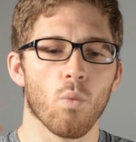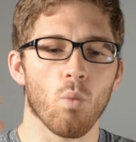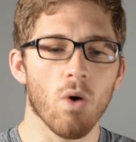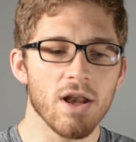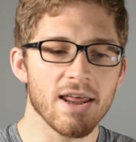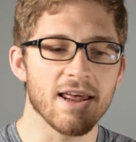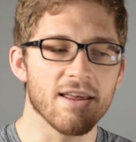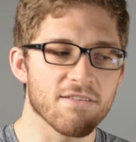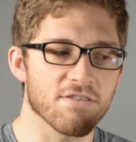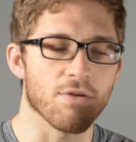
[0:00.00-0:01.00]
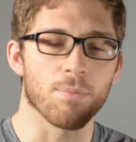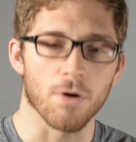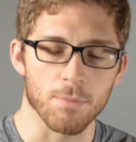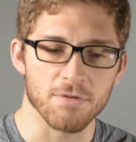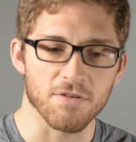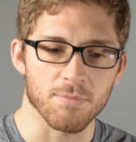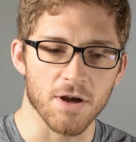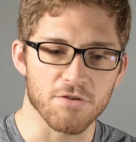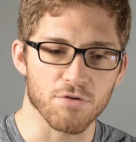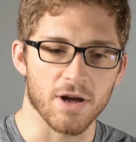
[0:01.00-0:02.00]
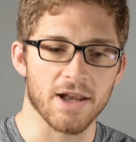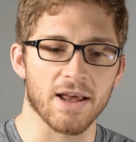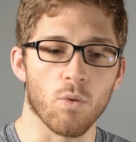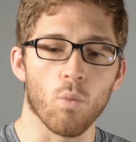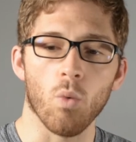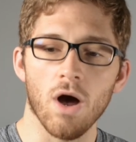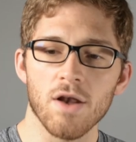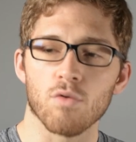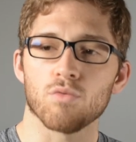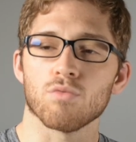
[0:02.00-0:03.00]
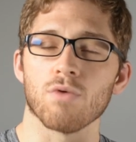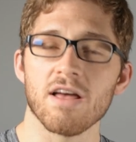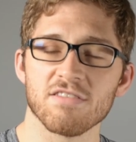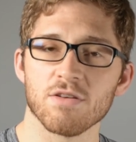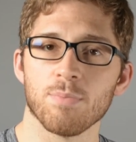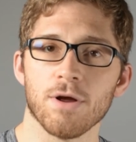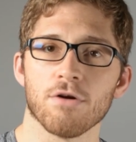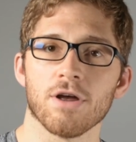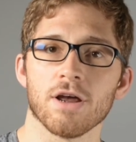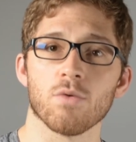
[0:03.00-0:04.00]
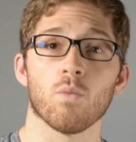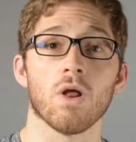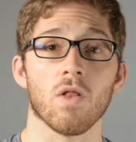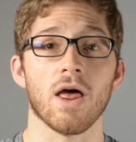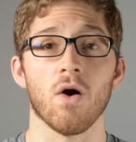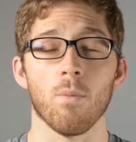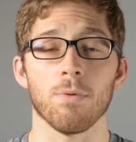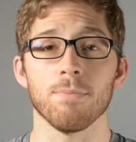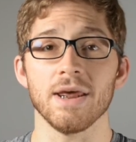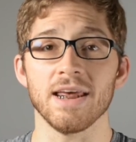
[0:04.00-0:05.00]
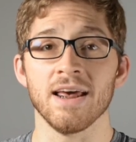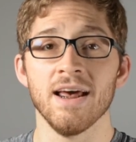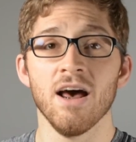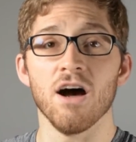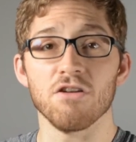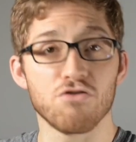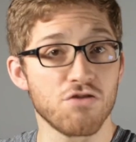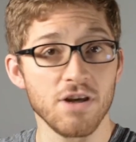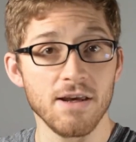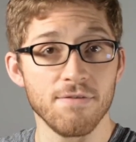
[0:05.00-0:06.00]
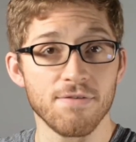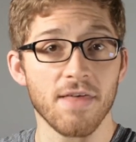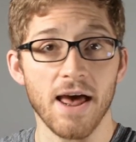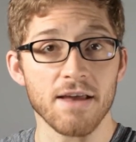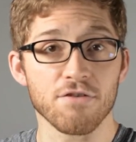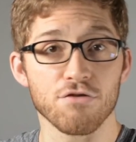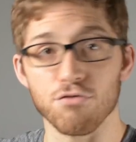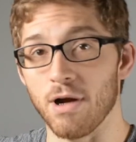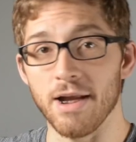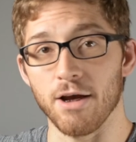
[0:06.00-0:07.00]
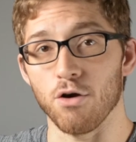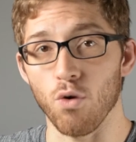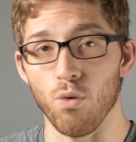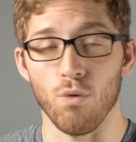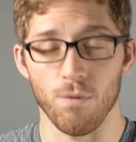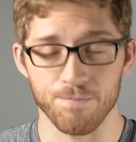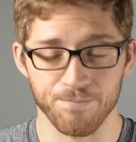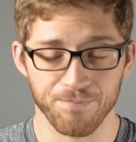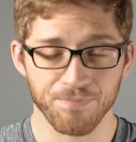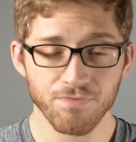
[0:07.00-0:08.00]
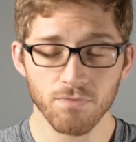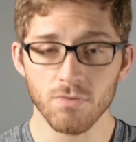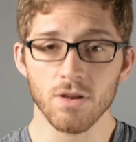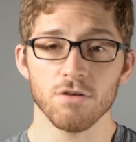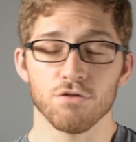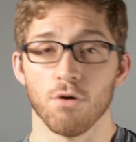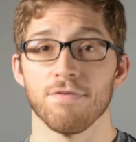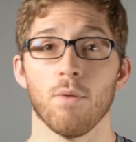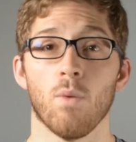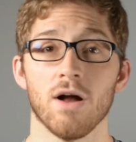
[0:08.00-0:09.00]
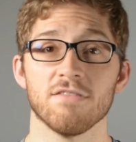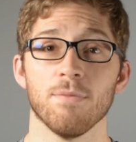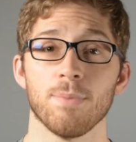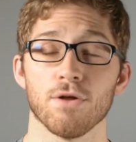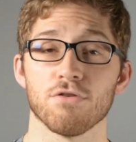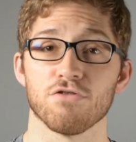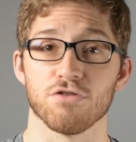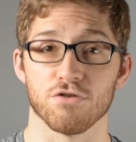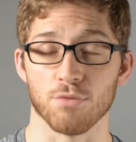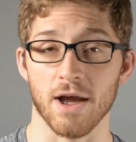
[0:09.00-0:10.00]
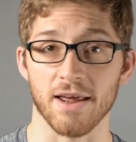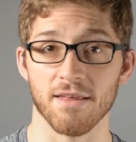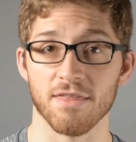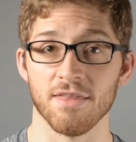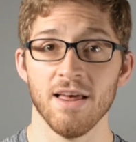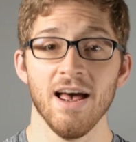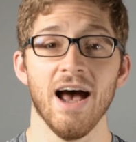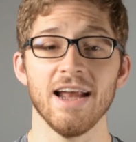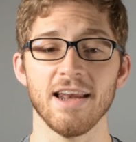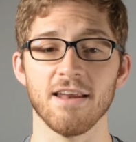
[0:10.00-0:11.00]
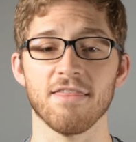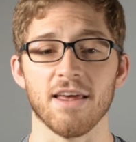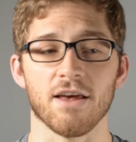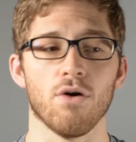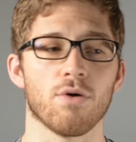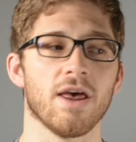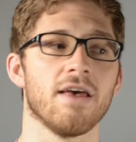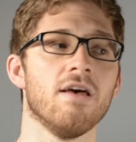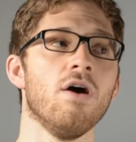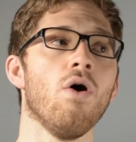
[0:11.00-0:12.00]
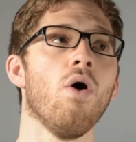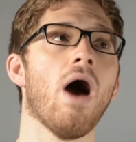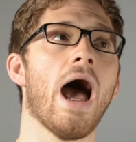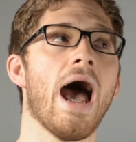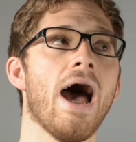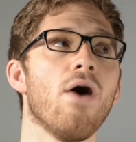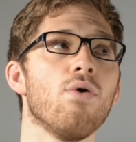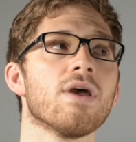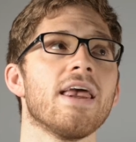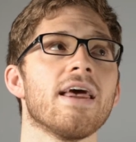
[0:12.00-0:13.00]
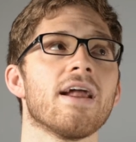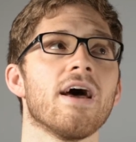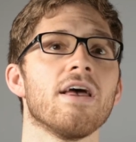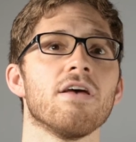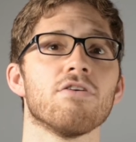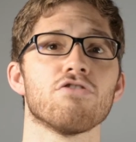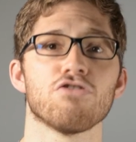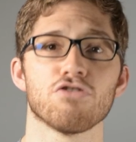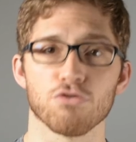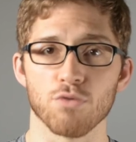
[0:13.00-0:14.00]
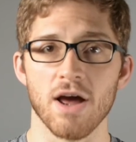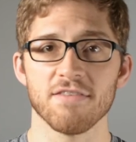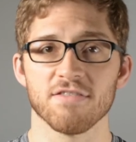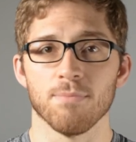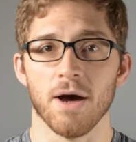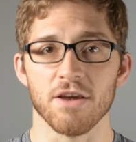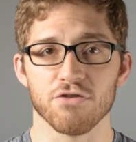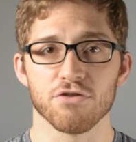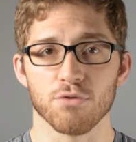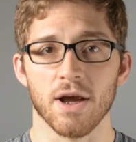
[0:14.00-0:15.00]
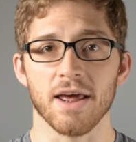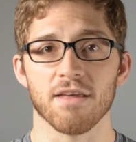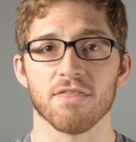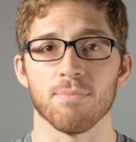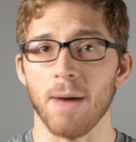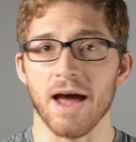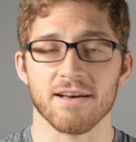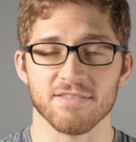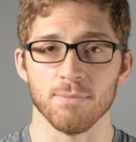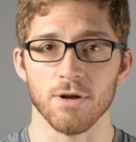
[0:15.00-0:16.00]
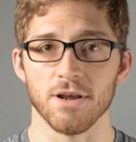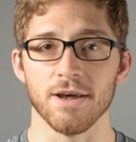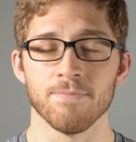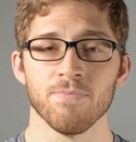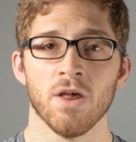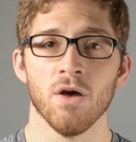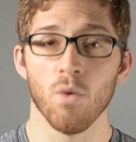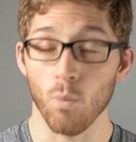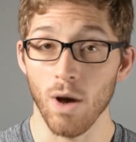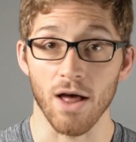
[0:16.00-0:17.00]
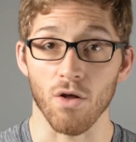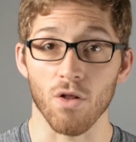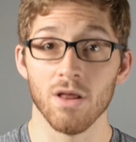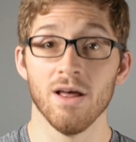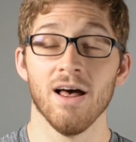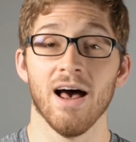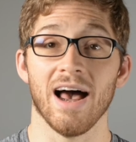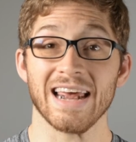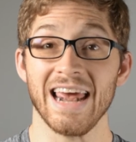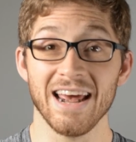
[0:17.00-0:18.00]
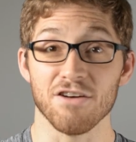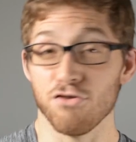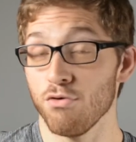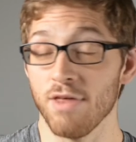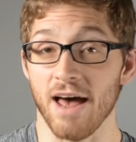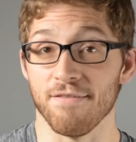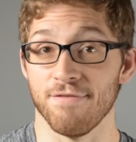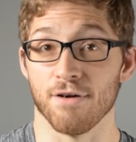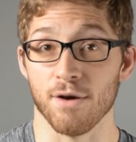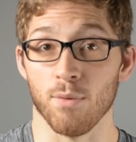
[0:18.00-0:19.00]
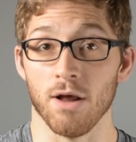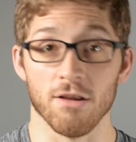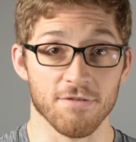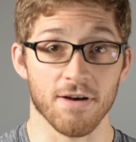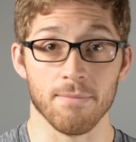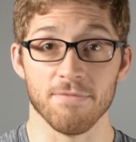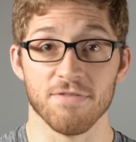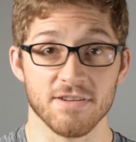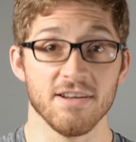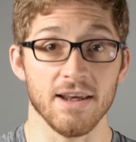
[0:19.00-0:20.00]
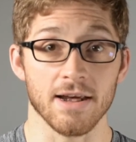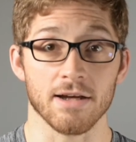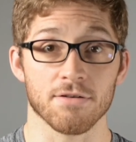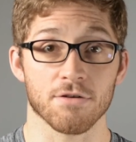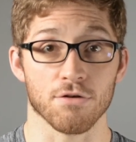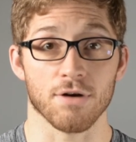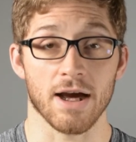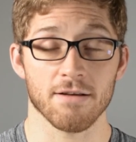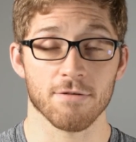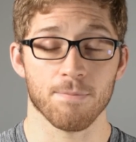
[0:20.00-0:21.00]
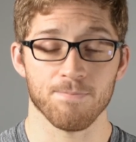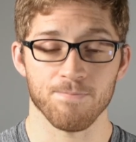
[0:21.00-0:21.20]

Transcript: What is the purpose of my training? What rest period will help me achieve that training goal? So if I want to build strength, I need to think, okay, how can I stress my strength maximally? Well, I can't do that very well if I'm fatigued, correct?